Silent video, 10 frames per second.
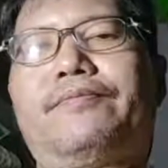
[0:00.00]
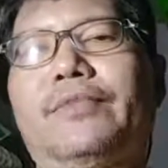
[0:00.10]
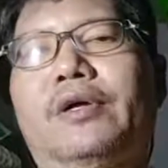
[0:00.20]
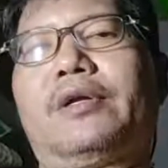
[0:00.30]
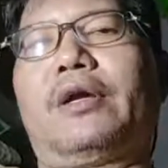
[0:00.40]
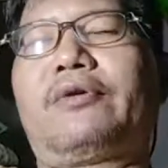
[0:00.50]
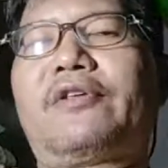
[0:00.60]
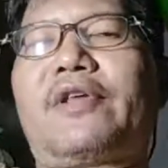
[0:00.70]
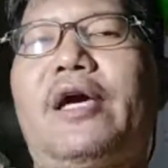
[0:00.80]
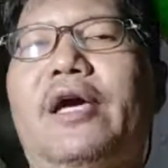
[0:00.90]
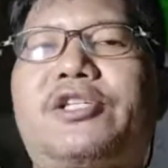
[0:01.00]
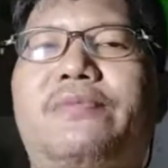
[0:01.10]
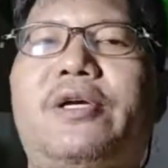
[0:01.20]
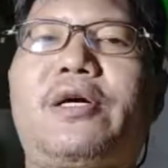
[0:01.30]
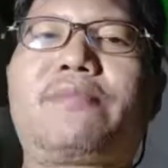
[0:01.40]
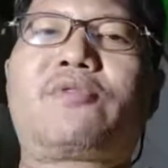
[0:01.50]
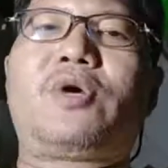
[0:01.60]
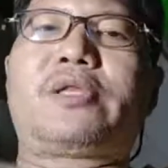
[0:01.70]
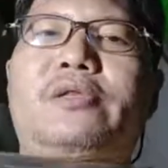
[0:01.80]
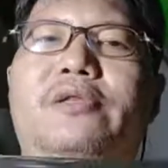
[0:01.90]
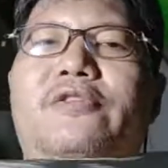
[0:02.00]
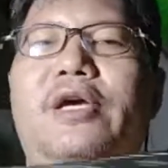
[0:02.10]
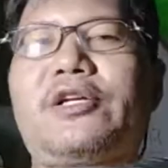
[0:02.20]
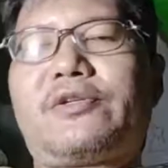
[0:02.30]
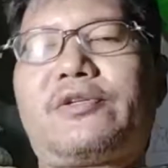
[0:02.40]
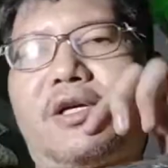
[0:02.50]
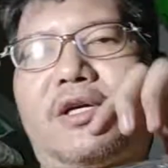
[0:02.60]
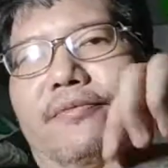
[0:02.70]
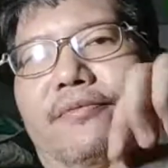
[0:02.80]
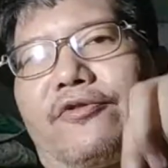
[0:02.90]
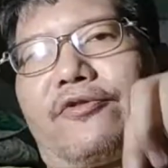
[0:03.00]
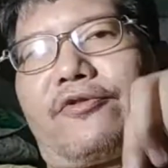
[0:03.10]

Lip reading: now this edge becomes what? This edge becomes